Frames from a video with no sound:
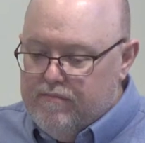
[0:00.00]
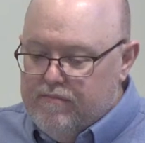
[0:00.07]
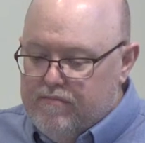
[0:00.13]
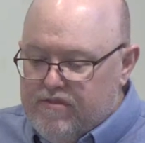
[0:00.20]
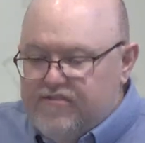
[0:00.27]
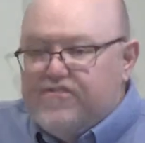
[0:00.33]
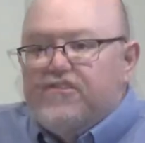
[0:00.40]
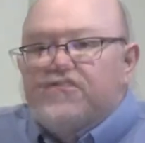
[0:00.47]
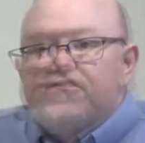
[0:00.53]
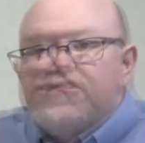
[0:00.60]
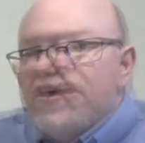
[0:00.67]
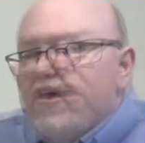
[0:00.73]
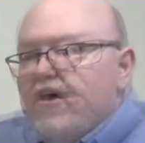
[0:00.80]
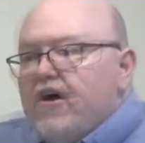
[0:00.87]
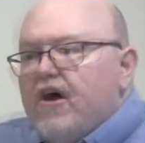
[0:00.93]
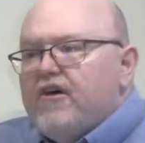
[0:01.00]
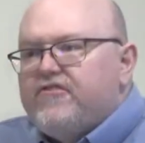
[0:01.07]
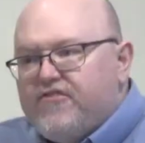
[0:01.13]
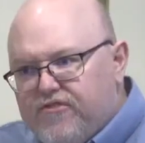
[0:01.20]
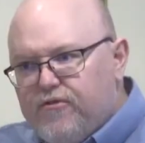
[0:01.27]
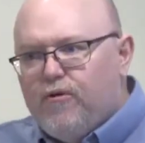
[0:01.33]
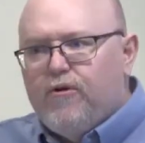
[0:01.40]
This is a
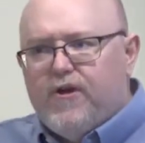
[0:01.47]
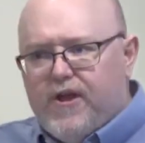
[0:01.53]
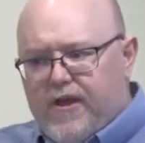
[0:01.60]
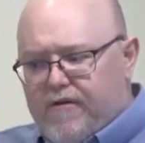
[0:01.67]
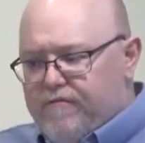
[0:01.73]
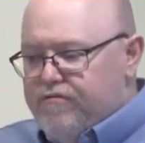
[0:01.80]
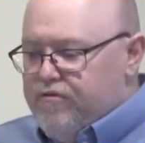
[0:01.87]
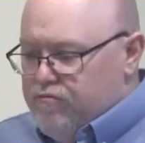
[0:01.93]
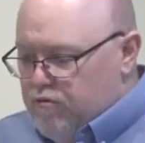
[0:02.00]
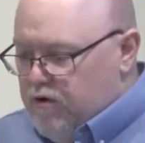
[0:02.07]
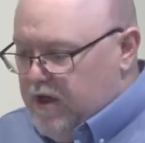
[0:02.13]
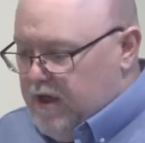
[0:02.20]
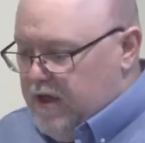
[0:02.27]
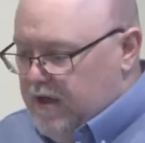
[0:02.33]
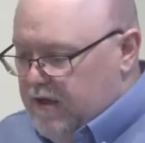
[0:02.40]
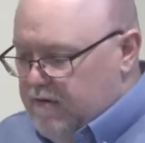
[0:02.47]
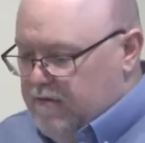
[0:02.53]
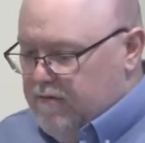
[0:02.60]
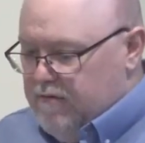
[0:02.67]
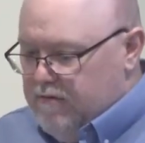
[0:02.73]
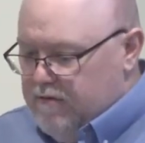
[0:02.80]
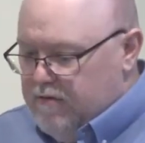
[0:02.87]
story of three.
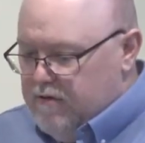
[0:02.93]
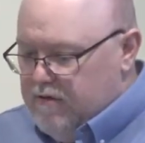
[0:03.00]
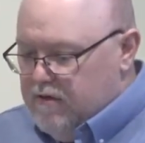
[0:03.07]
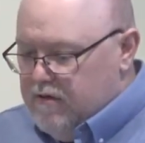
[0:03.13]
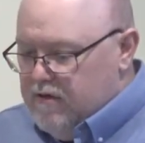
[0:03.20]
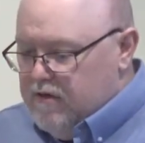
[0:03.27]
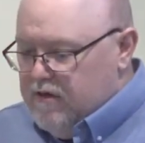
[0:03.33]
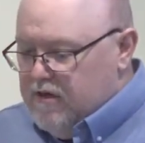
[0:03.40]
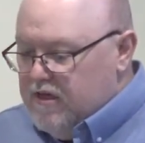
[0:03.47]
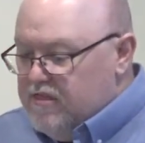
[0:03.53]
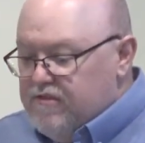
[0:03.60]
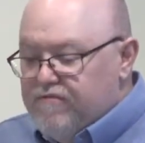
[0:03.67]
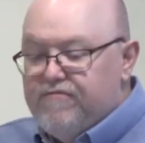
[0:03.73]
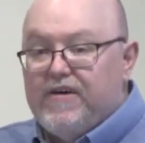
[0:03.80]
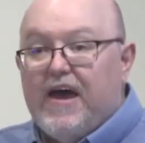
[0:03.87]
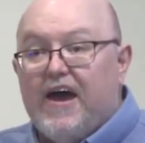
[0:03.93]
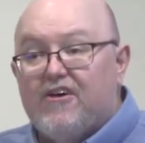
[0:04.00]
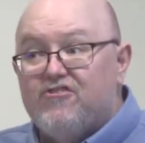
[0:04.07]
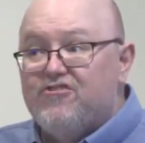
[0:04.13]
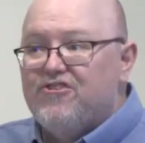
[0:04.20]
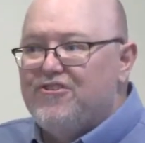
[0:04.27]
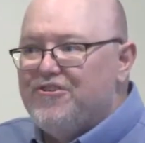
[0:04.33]
In the
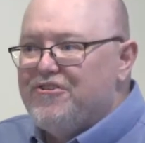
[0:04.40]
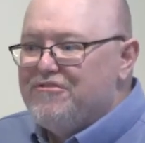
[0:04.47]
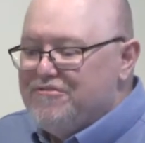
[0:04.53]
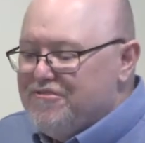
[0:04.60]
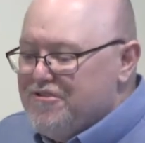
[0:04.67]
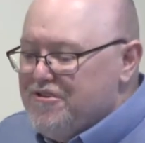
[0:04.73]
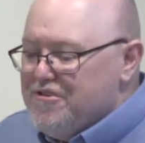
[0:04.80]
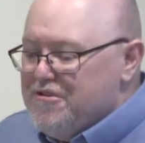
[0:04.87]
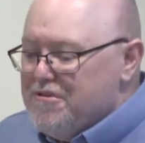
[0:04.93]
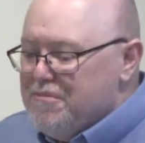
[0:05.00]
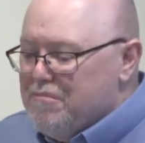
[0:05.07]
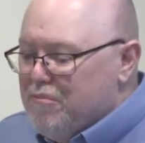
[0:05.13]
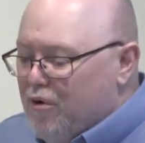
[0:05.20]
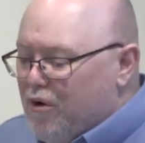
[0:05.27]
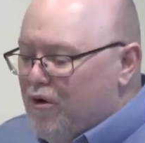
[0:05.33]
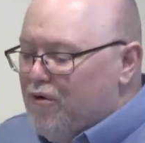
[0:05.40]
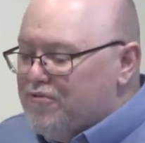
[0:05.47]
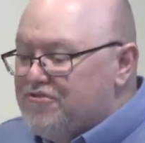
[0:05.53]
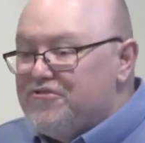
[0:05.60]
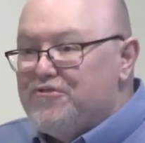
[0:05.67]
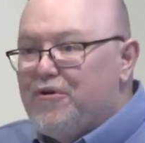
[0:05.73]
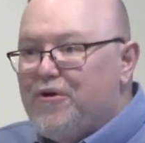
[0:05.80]
fashion of moral
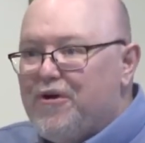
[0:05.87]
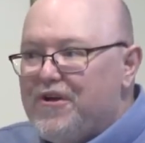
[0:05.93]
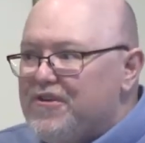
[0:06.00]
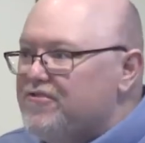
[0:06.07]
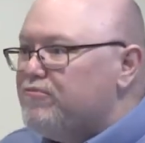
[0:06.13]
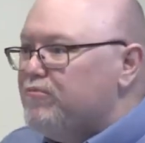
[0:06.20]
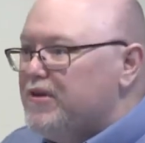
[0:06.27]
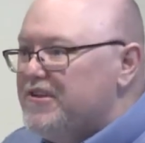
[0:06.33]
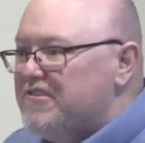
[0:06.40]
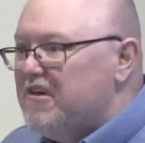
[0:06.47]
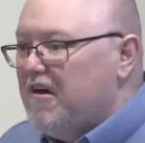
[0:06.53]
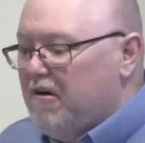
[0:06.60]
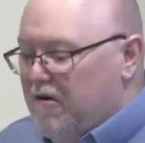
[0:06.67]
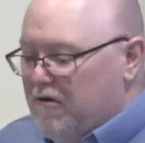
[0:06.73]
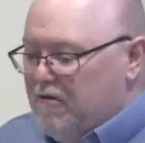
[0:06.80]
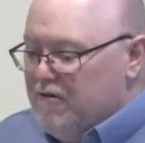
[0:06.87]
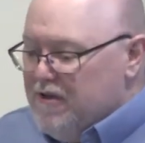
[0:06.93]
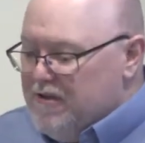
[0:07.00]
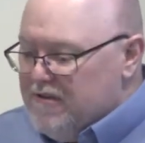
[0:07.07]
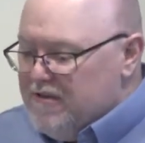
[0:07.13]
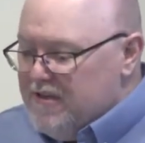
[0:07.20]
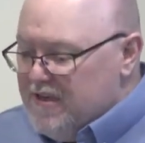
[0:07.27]
stories we tell
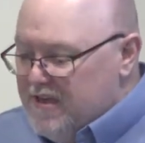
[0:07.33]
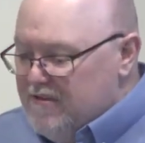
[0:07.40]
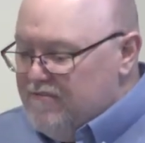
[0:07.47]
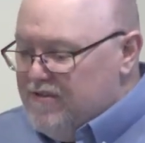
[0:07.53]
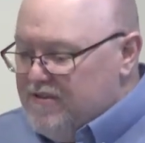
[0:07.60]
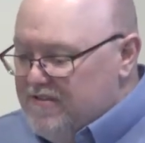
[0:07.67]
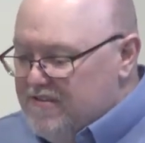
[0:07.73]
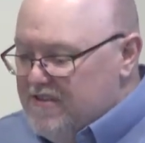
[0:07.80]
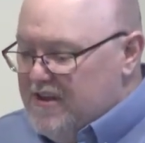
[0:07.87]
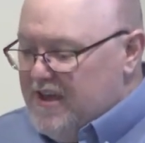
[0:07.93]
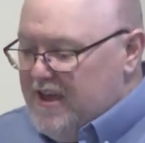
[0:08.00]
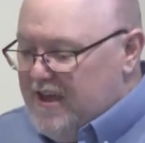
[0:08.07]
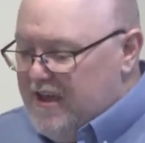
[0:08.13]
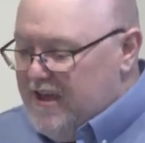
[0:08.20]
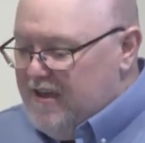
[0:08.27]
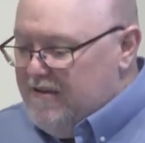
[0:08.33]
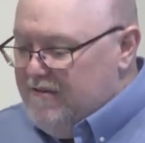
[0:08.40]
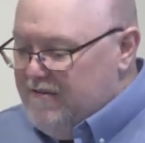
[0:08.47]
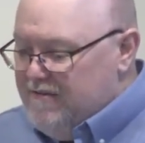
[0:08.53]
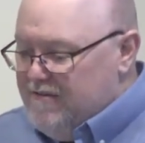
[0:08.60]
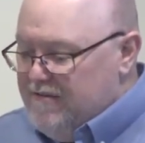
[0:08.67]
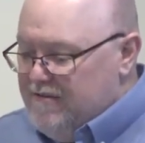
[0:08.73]
even today.
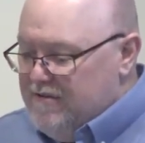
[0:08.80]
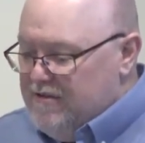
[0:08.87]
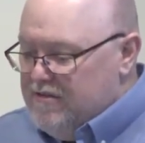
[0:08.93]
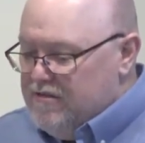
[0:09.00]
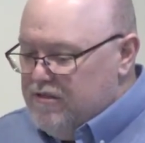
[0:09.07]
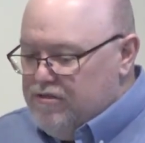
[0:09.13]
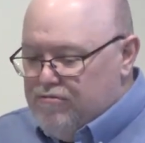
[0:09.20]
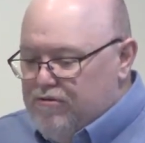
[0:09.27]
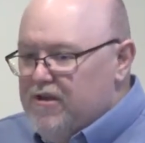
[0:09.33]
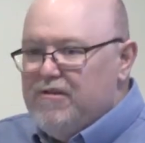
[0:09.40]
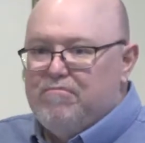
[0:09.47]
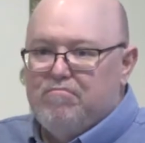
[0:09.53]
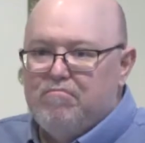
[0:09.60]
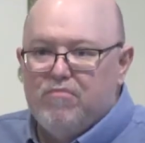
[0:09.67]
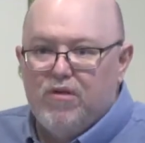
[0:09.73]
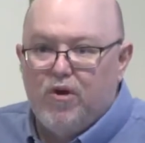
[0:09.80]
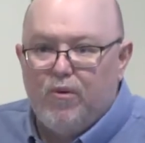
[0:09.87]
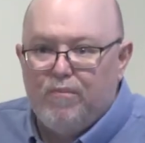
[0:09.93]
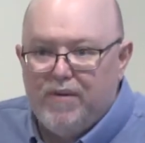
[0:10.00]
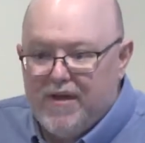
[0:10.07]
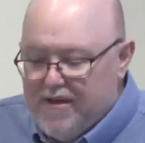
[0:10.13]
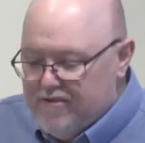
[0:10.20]
The three little
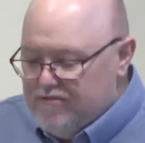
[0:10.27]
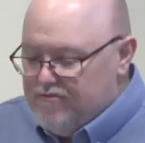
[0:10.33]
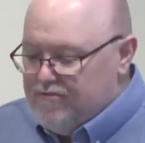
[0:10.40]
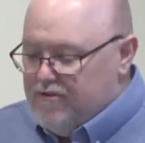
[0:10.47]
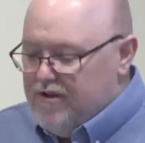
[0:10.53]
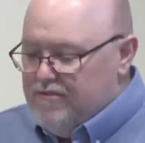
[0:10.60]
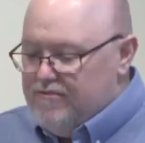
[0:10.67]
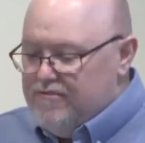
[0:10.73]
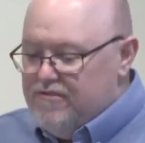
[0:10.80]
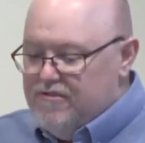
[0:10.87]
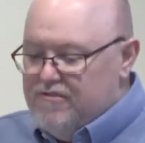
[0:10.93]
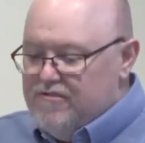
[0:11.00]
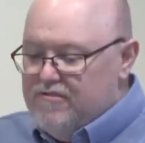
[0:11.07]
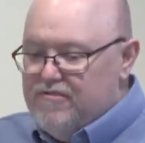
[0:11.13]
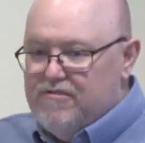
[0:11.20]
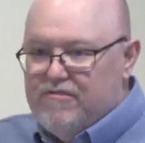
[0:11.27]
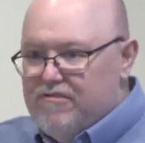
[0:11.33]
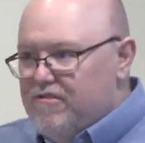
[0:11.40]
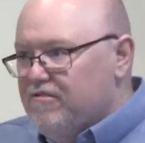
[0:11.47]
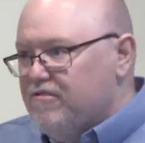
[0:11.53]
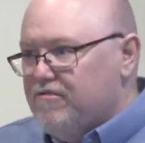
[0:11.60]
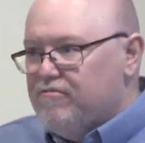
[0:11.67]
pigs, for instance, the
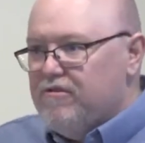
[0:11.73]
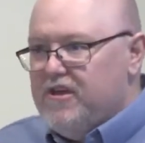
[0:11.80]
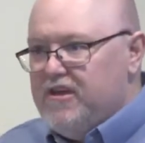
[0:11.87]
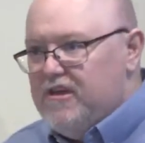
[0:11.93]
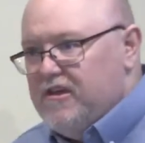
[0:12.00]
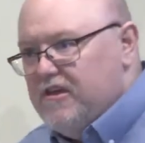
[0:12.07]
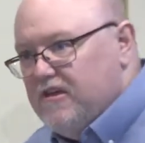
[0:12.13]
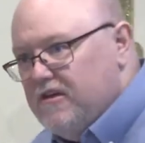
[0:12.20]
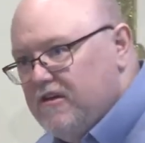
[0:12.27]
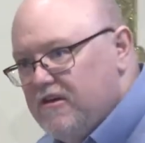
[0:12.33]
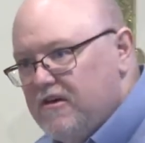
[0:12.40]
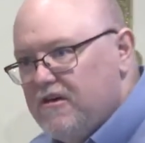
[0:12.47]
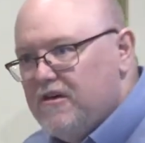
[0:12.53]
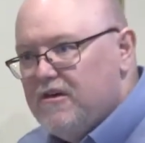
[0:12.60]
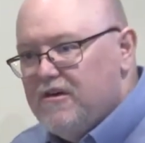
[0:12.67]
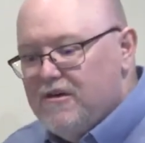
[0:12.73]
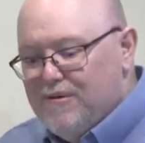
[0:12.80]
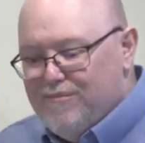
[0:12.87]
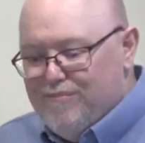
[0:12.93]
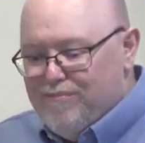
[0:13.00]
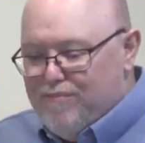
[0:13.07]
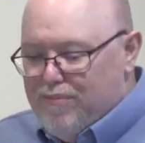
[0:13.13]
three
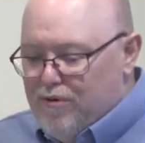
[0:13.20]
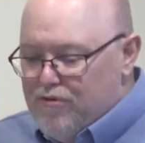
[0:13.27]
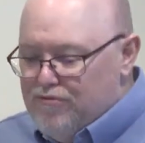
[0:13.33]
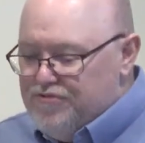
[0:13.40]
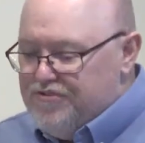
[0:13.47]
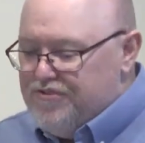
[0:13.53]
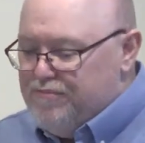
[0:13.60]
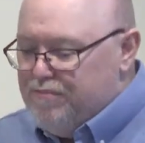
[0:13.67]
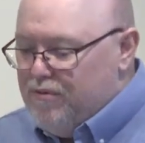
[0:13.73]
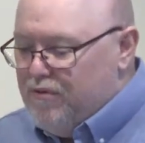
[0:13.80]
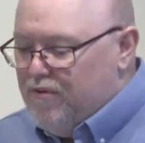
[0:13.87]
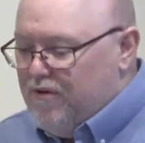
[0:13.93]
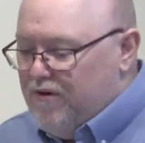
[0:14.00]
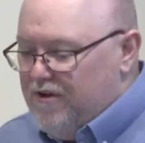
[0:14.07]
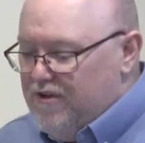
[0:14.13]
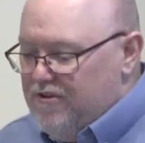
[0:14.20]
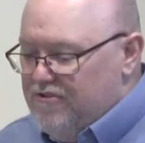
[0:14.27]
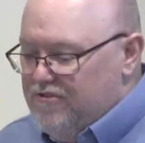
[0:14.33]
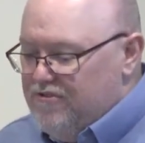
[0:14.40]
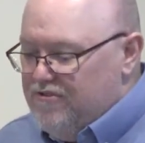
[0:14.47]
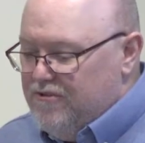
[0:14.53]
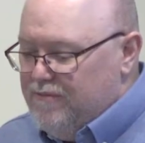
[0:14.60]
bowls of
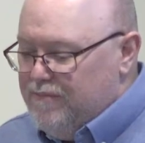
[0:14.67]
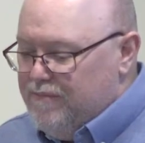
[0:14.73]
porridge.